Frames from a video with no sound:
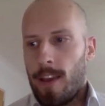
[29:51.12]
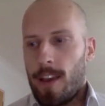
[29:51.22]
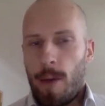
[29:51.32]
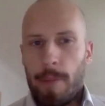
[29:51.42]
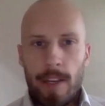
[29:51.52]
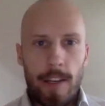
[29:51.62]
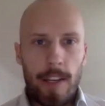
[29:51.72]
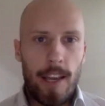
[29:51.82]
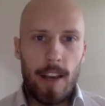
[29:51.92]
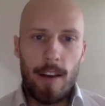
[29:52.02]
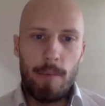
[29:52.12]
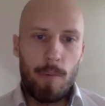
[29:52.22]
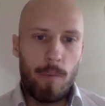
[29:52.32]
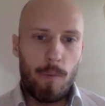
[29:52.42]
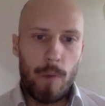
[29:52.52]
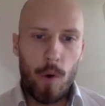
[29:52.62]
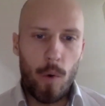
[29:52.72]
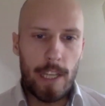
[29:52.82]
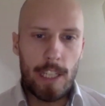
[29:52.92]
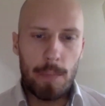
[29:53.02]
I mean, yeah, we
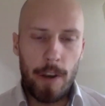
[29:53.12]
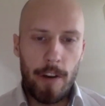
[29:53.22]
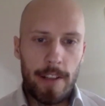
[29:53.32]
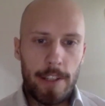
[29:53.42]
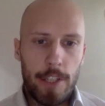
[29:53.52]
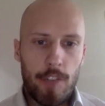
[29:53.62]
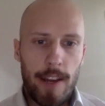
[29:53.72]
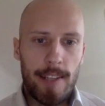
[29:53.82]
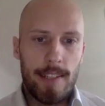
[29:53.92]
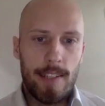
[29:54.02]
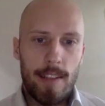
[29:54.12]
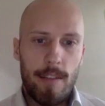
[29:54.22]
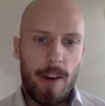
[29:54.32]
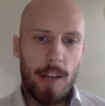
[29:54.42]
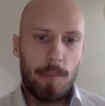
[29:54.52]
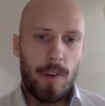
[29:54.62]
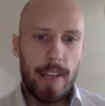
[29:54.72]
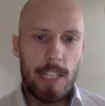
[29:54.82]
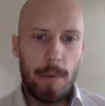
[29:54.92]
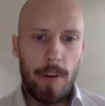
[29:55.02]
all experience stress, but I was probably
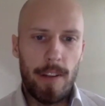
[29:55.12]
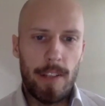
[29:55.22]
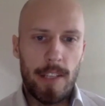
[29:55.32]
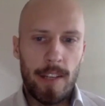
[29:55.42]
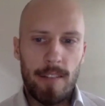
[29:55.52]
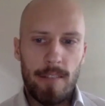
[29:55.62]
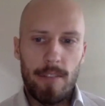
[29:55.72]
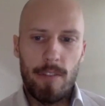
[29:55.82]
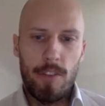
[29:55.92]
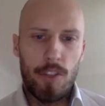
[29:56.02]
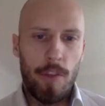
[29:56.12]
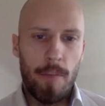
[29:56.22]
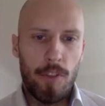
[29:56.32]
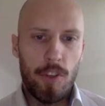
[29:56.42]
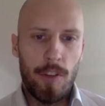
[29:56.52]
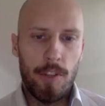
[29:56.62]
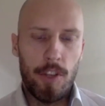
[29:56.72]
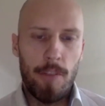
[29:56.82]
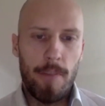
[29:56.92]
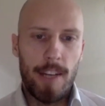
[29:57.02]
experiencing too too
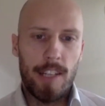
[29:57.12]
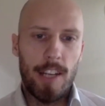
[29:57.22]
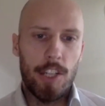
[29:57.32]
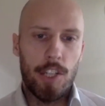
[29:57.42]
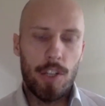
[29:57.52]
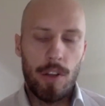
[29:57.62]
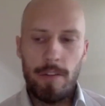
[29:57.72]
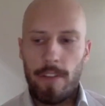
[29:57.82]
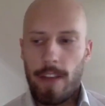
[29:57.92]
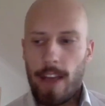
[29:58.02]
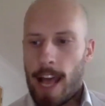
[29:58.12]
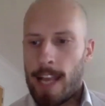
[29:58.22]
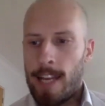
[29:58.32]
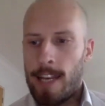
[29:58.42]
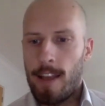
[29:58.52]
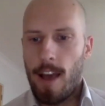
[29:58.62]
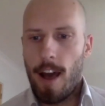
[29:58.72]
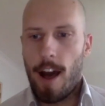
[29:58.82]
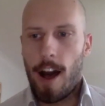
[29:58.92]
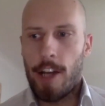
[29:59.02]
too much that I should have, and
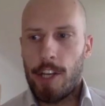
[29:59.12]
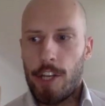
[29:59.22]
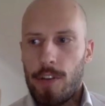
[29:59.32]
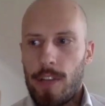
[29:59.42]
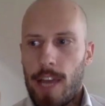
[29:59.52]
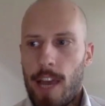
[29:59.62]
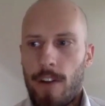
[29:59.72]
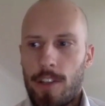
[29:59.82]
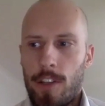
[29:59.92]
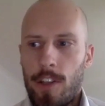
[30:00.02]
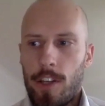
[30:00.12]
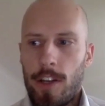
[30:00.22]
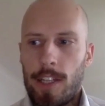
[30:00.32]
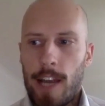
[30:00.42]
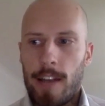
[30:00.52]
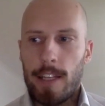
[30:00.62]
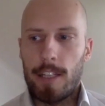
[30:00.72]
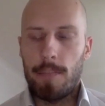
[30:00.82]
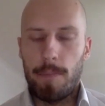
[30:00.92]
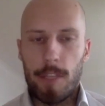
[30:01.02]
I knew that if I was going to go down
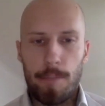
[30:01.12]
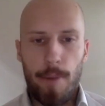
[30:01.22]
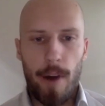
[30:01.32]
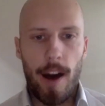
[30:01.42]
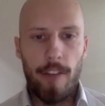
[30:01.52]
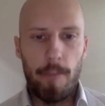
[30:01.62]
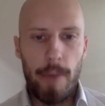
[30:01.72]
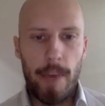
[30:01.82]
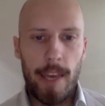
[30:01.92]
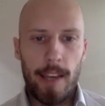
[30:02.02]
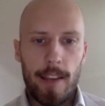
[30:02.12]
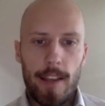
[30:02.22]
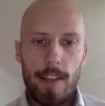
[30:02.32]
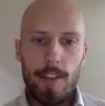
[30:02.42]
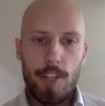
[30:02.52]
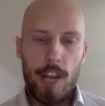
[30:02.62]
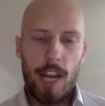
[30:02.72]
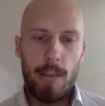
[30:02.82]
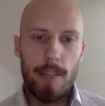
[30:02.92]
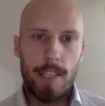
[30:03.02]
this this path of being
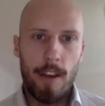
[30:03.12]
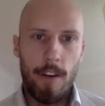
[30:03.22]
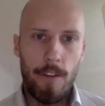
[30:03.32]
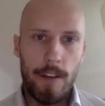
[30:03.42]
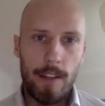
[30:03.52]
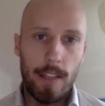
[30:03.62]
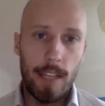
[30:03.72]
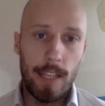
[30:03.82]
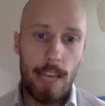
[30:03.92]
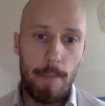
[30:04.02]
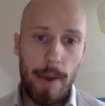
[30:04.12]
chucking myself into the deep